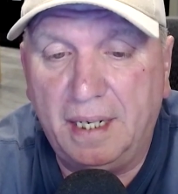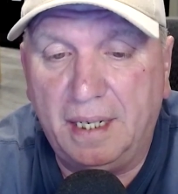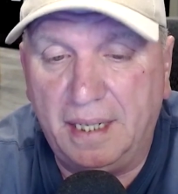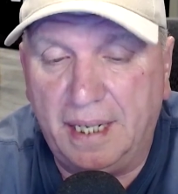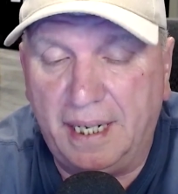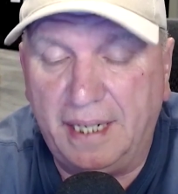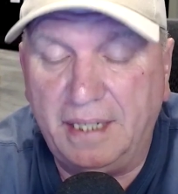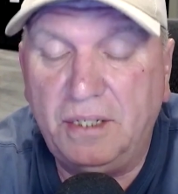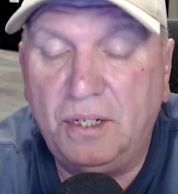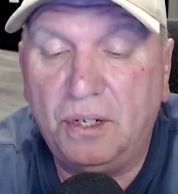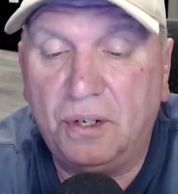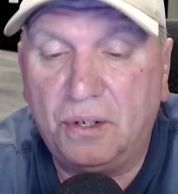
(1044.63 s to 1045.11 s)

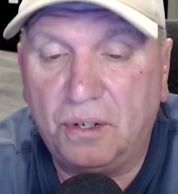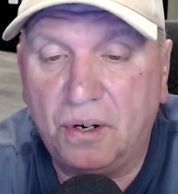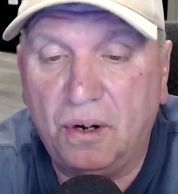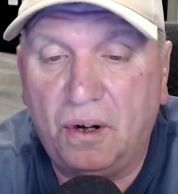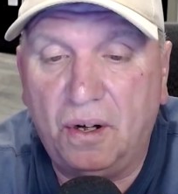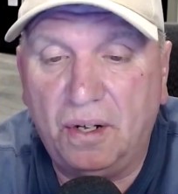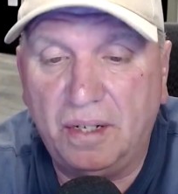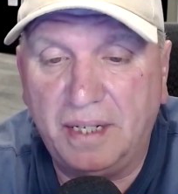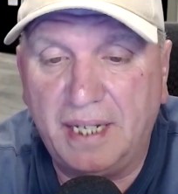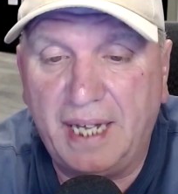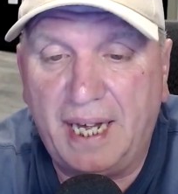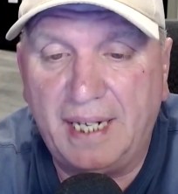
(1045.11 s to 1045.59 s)
They took
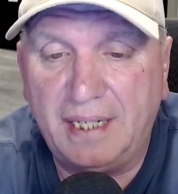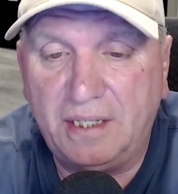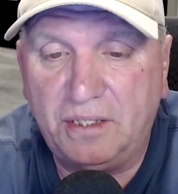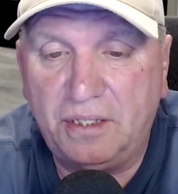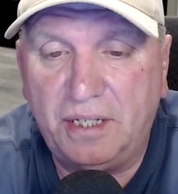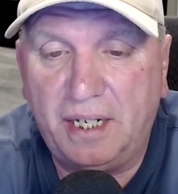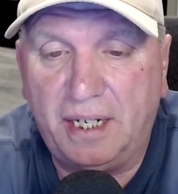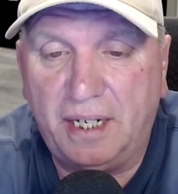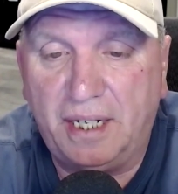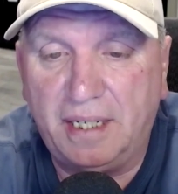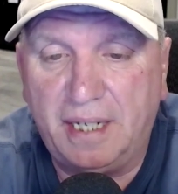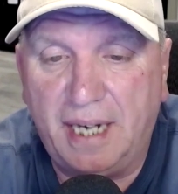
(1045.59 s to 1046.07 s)
all that
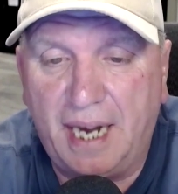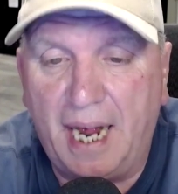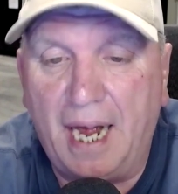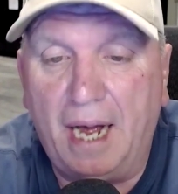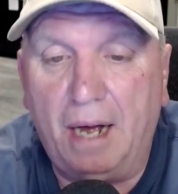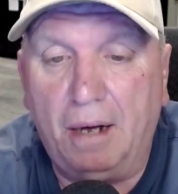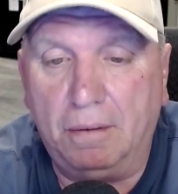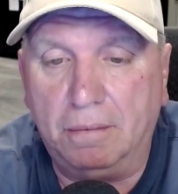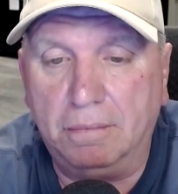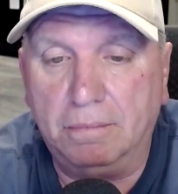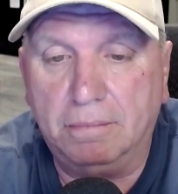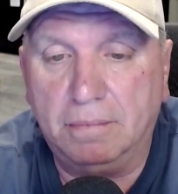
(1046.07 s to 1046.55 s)
shit
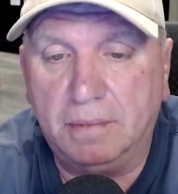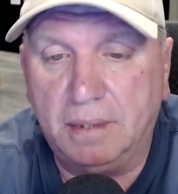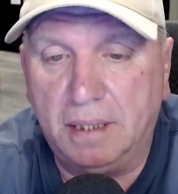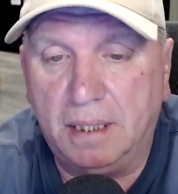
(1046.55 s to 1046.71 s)
down